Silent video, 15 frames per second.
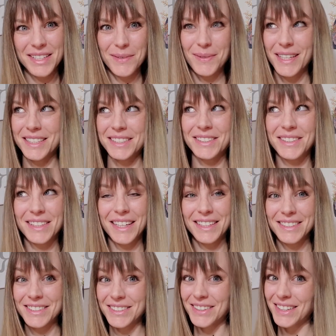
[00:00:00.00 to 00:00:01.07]
but that's a whole nother
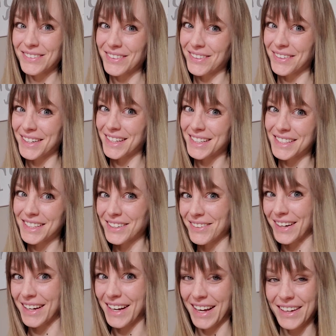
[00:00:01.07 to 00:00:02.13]
story that we won't get into right
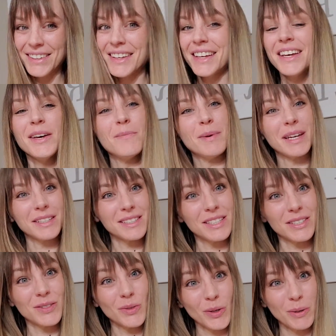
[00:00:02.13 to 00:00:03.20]
now because it's a
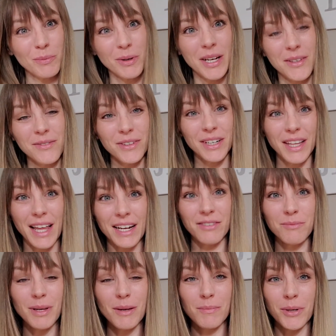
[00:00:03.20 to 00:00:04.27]
sore point for a lot of
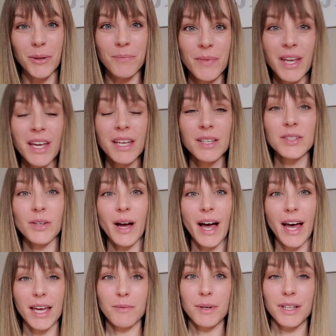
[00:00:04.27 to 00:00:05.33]
people. So
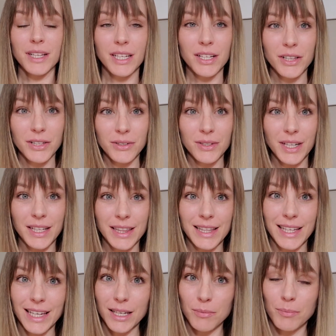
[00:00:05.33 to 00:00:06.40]
I will include a
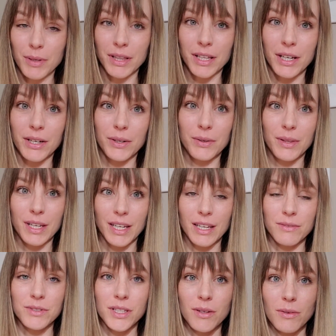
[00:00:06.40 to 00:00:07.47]
link below that
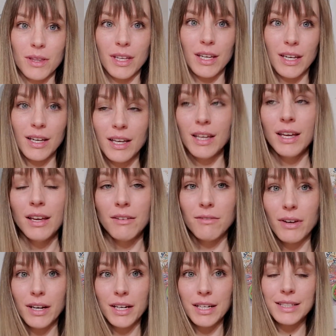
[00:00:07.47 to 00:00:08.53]
gives you the
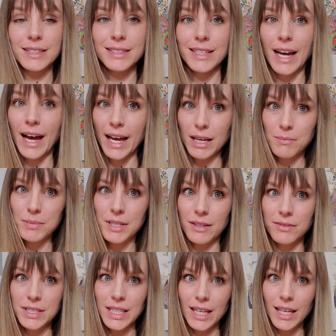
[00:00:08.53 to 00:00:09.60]
various types of
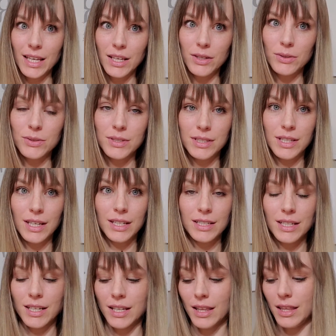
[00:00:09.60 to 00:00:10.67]
CEUs that
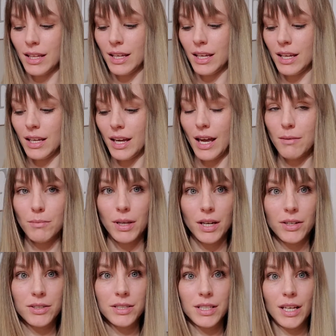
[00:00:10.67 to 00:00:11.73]
the
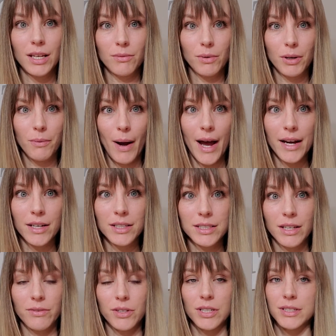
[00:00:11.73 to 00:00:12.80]
NBRC requires
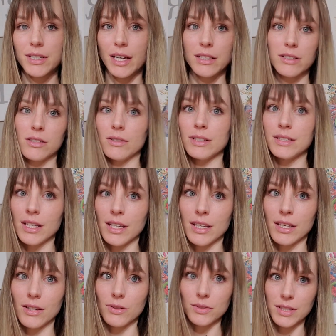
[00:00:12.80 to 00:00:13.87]
if you decide to do the
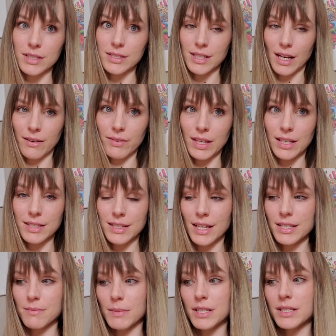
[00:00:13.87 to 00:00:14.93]
CEUs instead of the
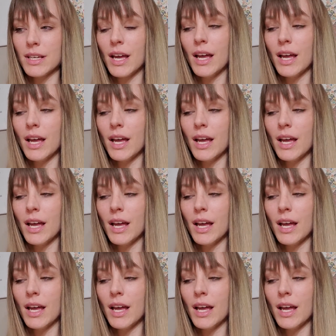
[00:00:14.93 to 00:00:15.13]
assessments,